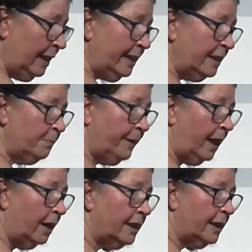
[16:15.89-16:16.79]
this
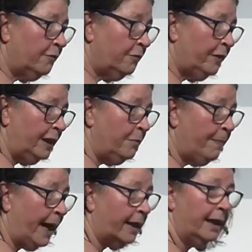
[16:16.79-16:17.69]
part, feel the
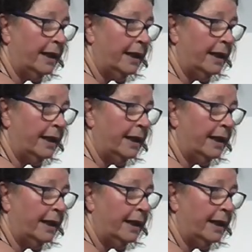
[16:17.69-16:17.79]
back.